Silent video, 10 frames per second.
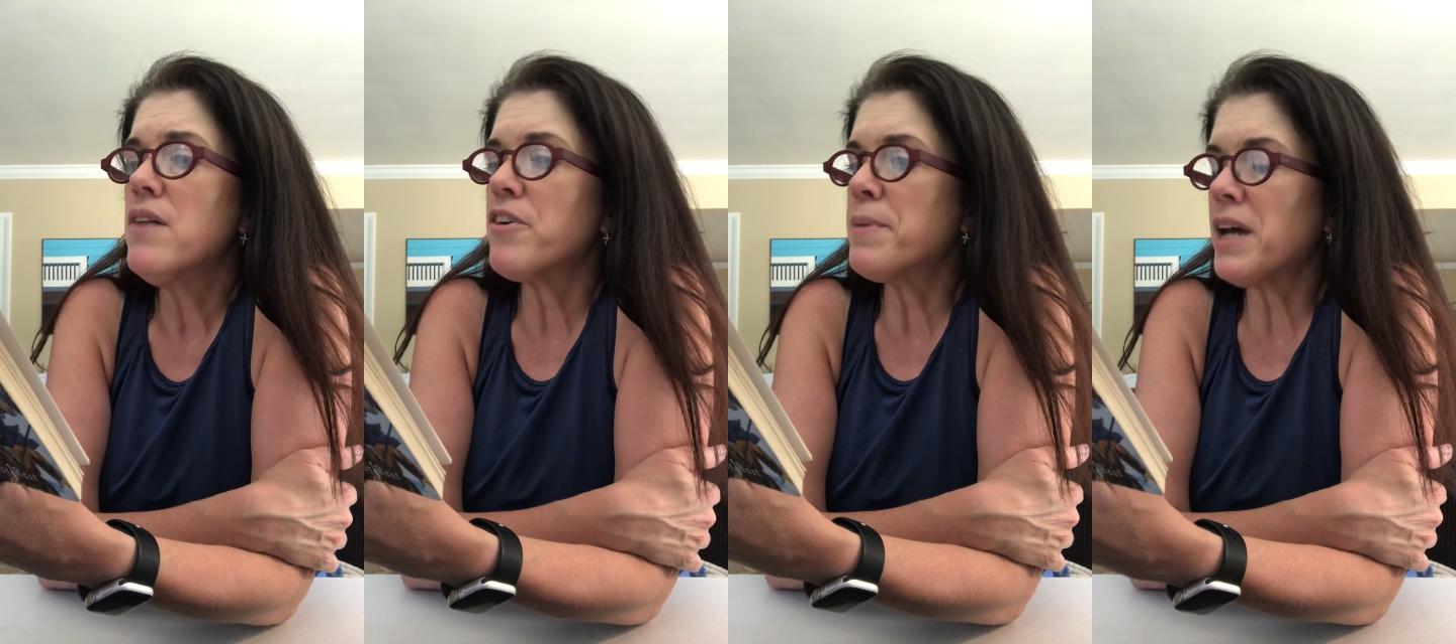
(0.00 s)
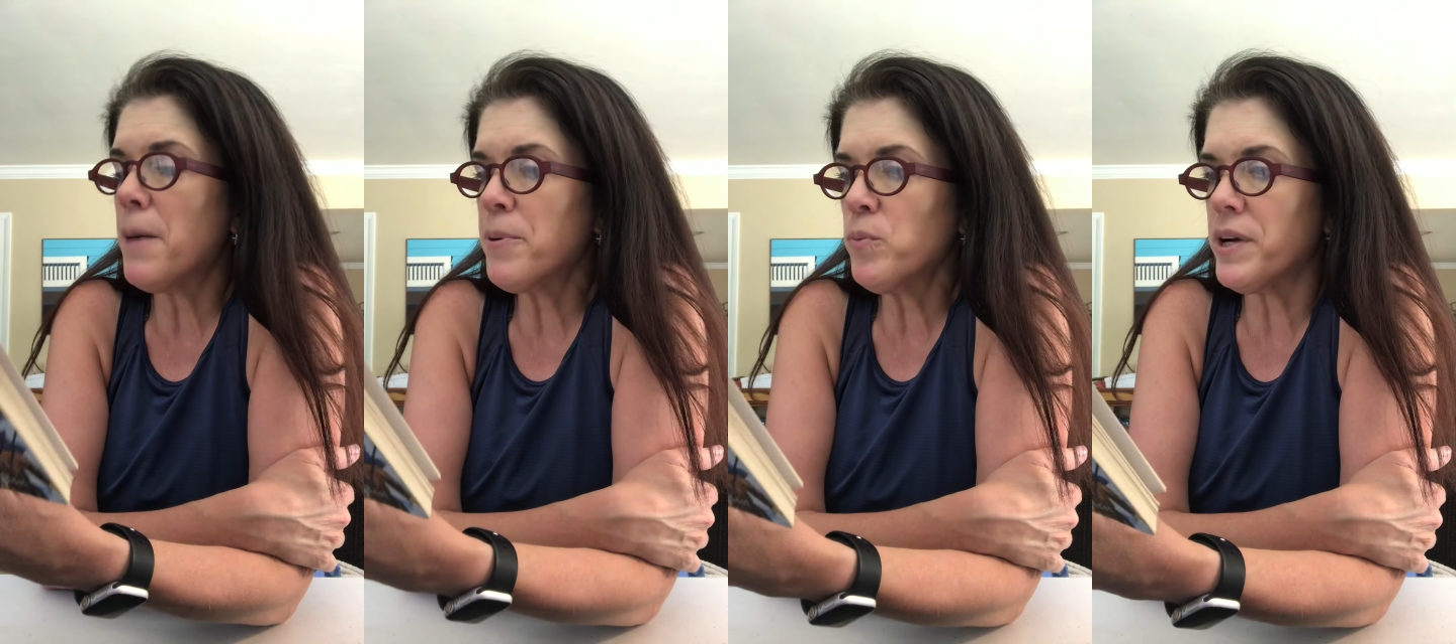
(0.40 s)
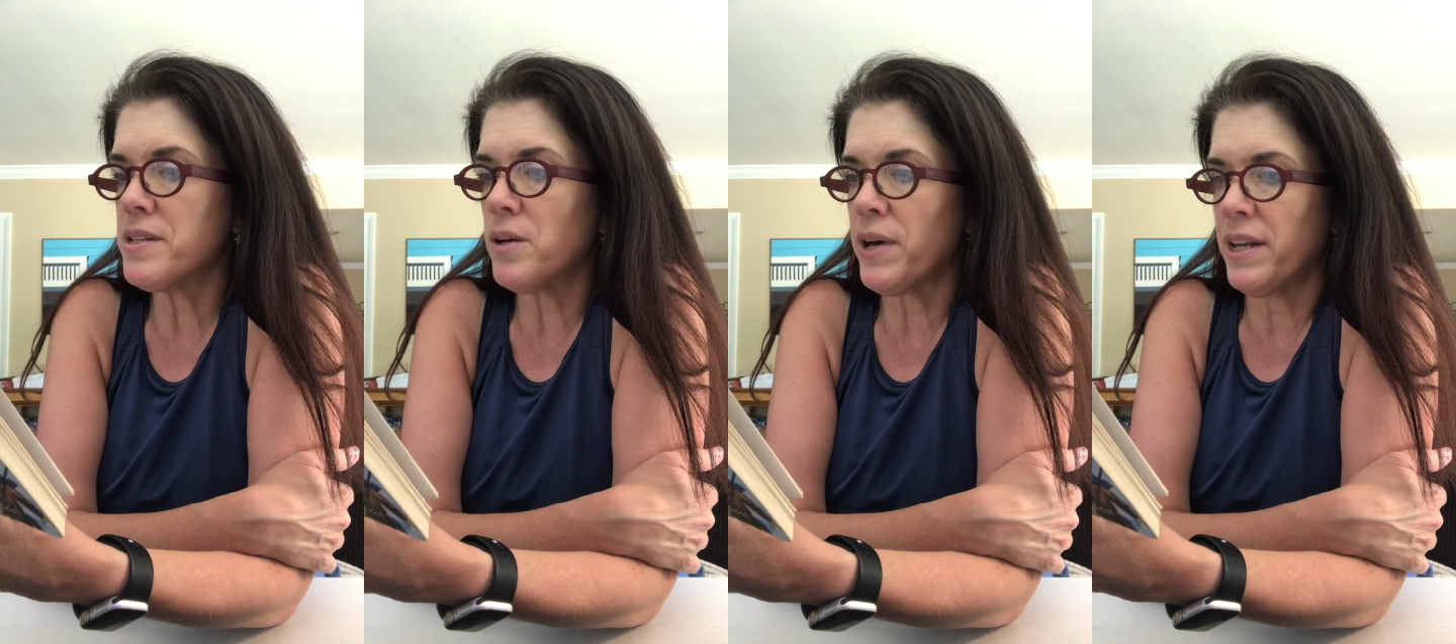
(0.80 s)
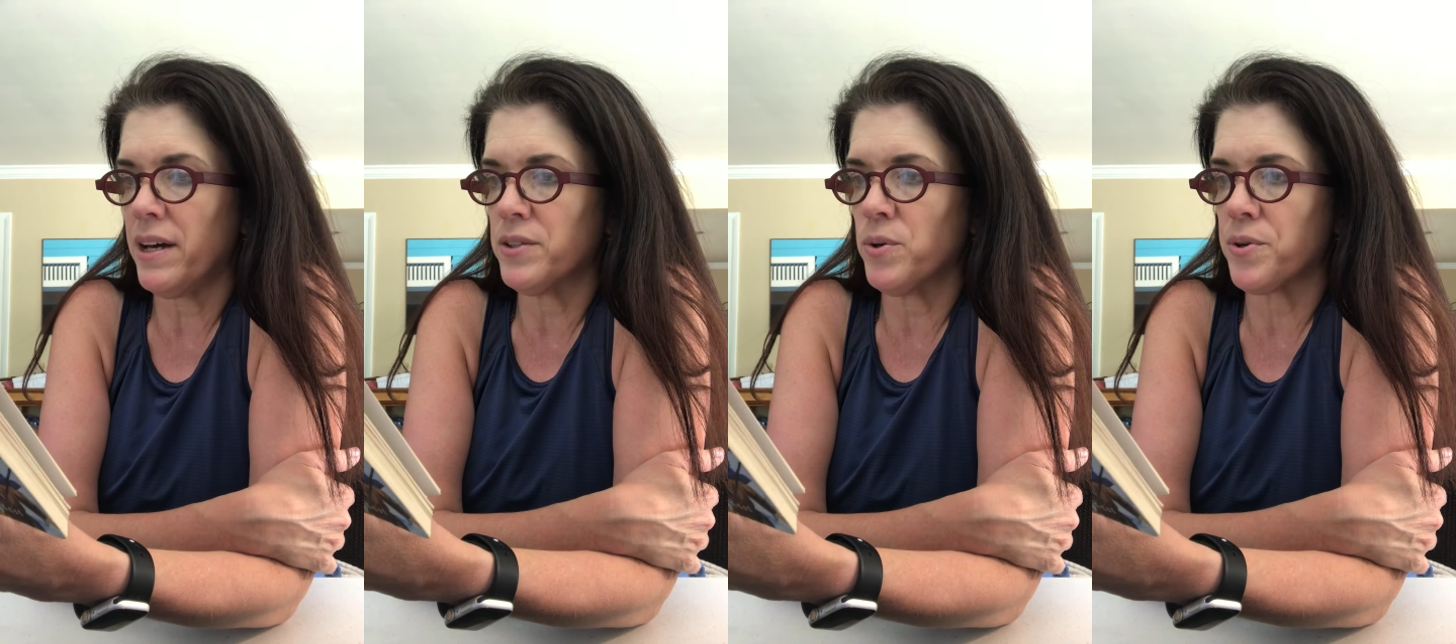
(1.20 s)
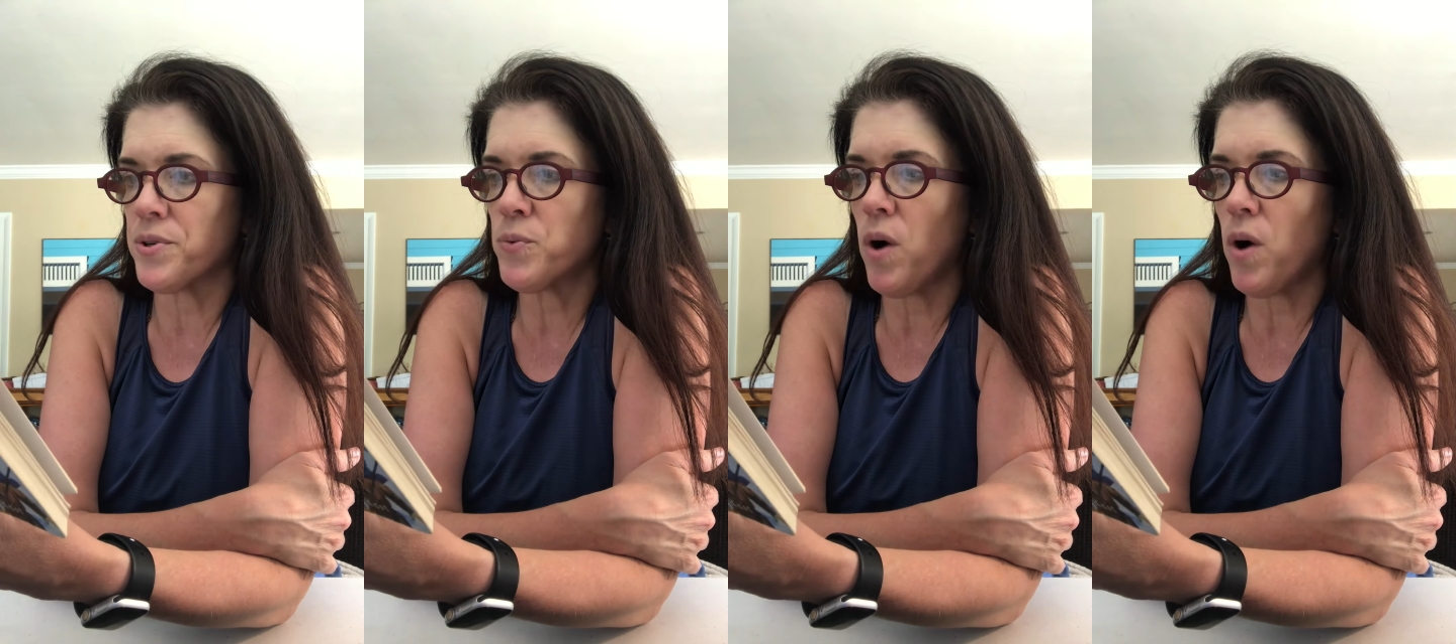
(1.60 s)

From an upper window at headquarters,